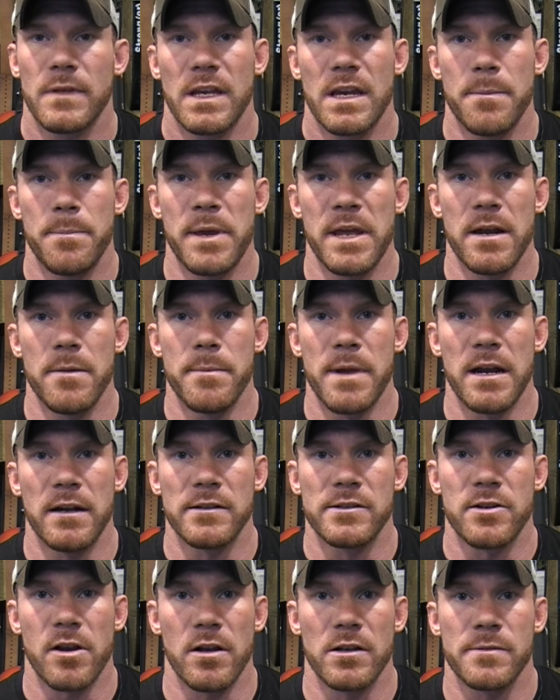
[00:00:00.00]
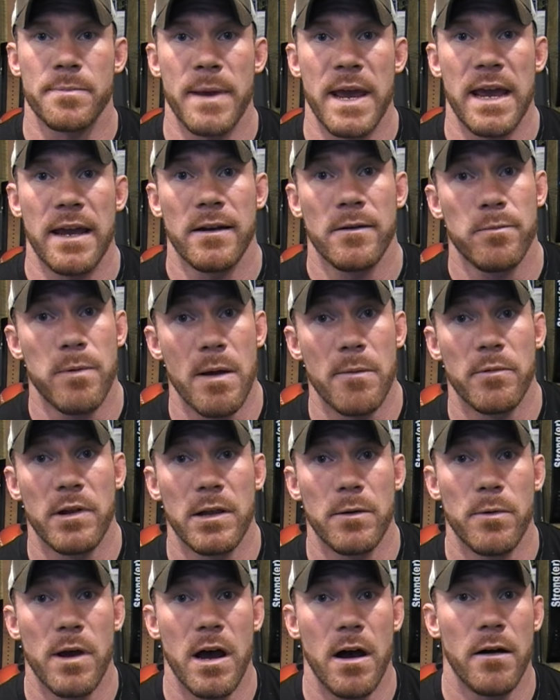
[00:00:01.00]
Competed in Maryland's Strongest Man, went
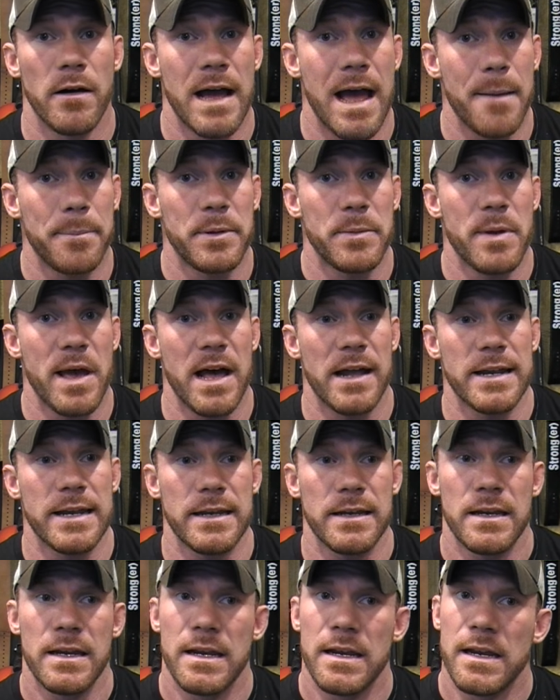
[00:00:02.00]
really well, happy about it.